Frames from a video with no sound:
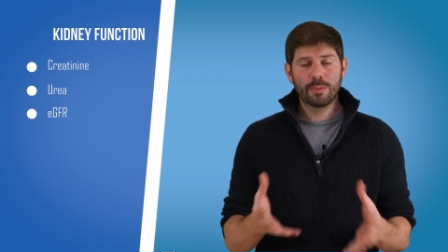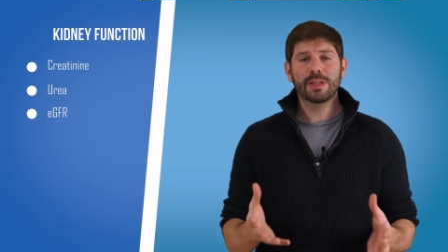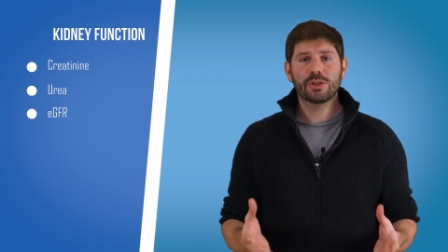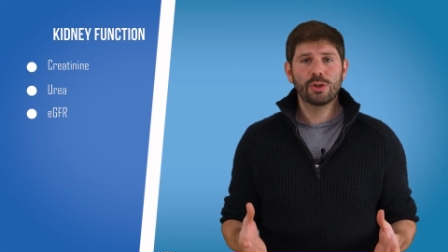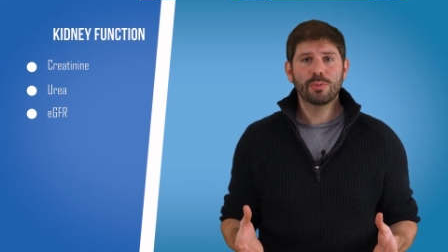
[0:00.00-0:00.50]

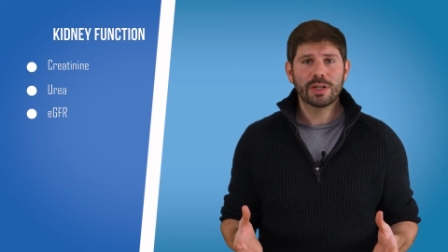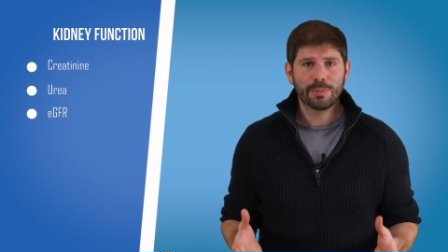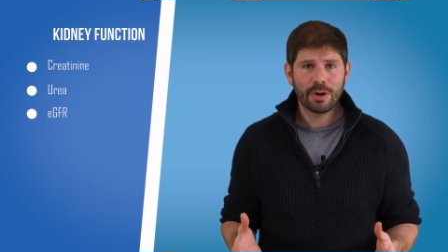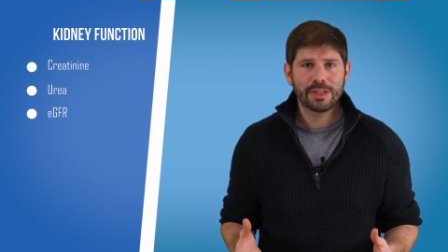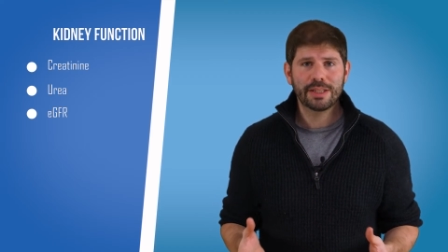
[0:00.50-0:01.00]
probably too much
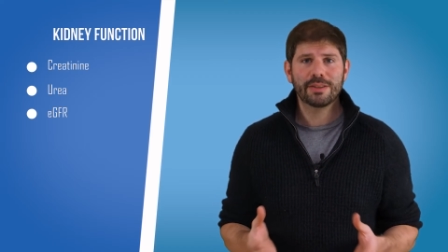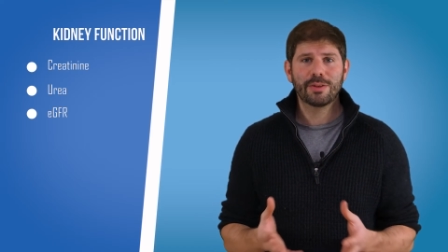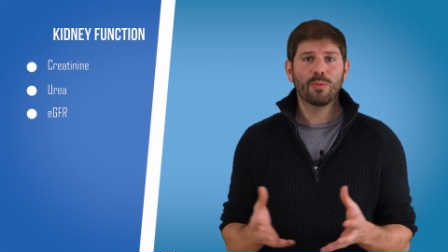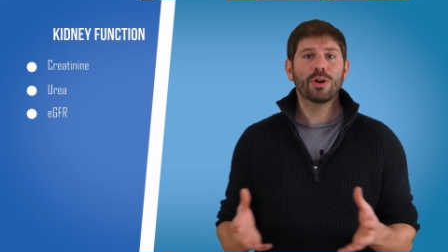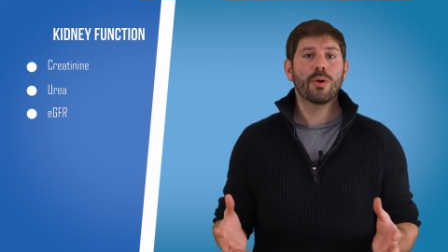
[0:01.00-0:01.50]
protein
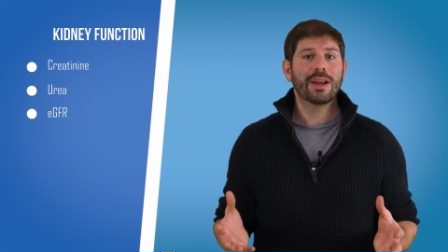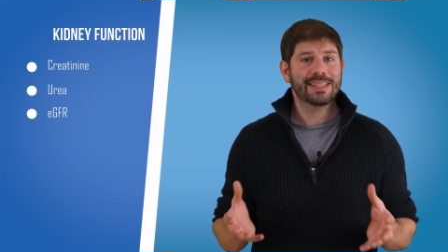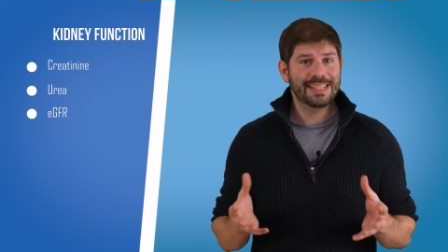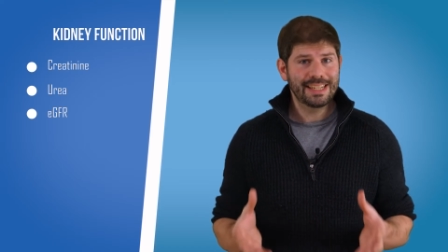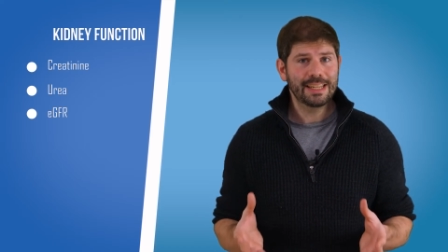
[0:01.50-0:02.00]
than what you
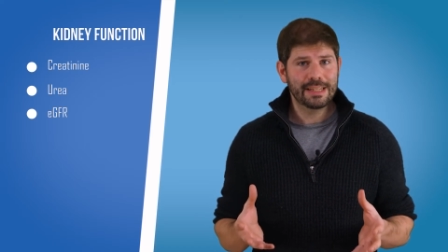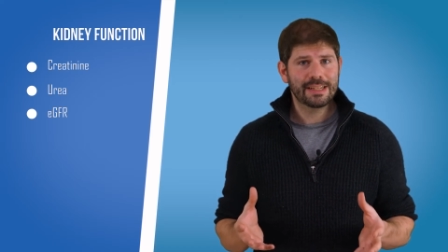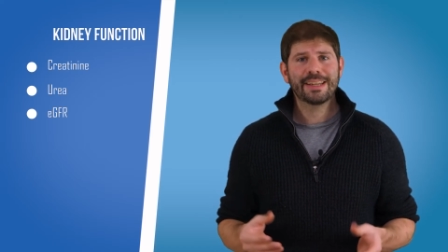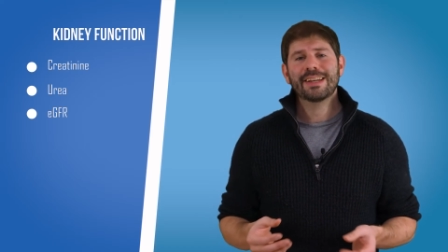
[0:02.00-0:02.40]
actually need,